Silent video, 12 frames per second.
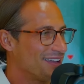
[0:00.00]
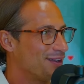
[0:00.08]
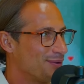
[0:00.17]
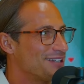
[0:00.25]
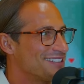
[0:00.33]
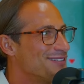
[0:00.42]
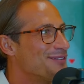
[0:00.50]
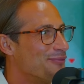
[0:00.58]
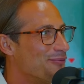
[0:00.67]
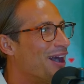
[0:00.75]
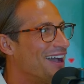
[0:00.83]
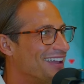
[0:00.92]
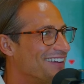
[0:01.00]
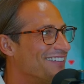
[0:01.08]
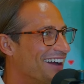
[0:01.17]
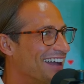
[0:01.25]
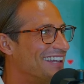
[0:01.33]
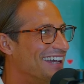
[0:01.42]
Question why,
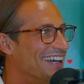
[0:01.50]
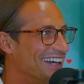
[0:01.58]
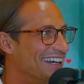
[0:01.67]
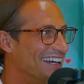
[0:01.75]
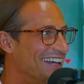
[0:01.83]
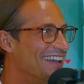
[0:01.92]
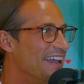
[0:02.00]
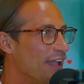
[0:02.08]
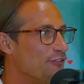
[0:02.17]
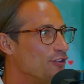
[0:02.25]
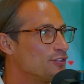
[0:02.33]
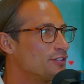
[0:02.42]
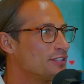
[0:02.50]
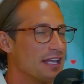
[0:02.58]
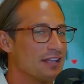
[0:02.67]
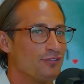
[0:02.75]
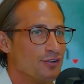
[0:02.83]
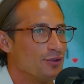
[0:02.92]
right? if you're
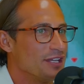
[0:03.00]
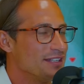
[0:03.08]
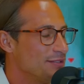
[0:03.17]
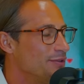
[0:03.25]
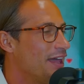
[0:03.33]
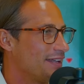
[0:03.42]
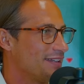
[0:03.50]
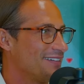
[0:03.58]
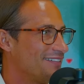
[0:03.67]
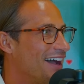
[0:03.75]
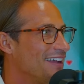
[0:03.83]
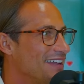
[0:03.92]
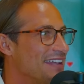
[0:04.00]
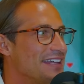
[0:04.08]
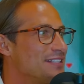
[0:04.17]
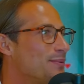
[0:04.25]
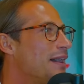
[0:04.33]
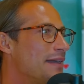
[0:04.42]
successful, you can do that, right? And
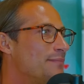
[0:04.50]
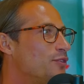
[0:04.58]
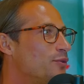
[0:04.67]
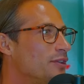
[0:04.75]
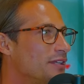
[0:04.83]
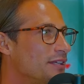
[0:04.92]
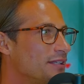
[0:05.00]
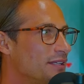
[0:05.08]
that's why I'm doing it.